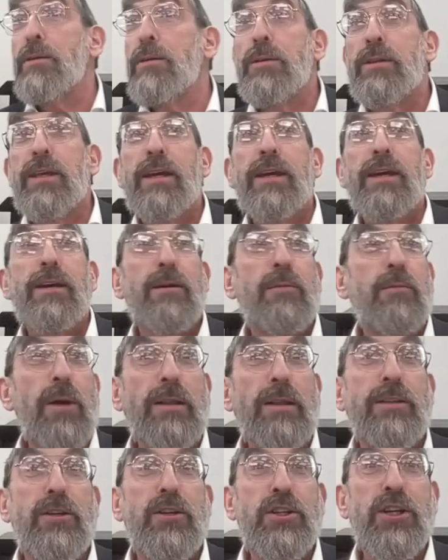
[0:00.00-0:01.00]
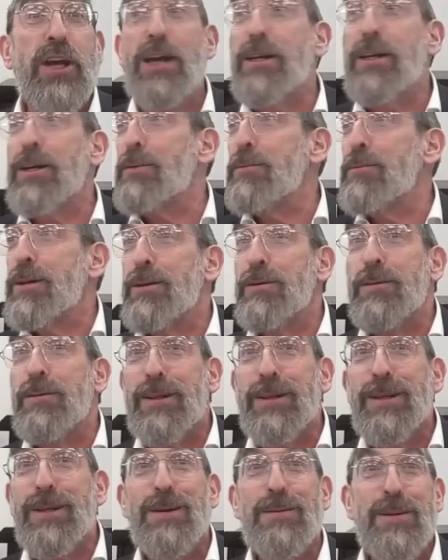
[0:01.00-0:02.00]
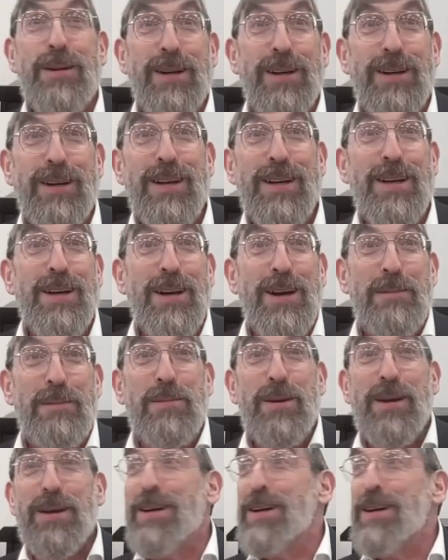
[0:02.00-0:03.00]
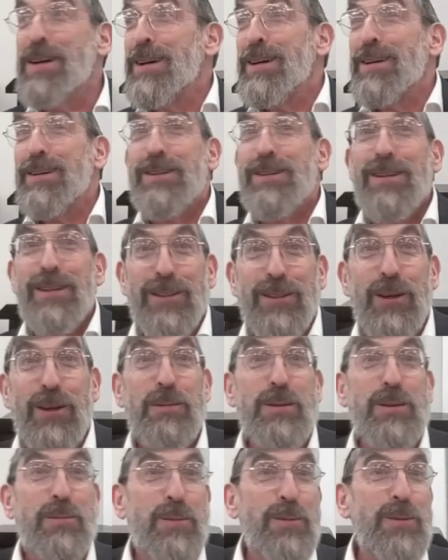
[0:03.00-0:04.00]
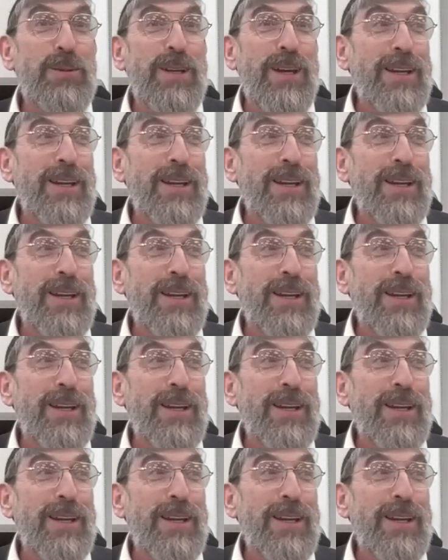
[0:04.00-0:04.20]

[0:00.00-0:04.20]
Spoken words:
you were digging your way to China with a big soup spoon.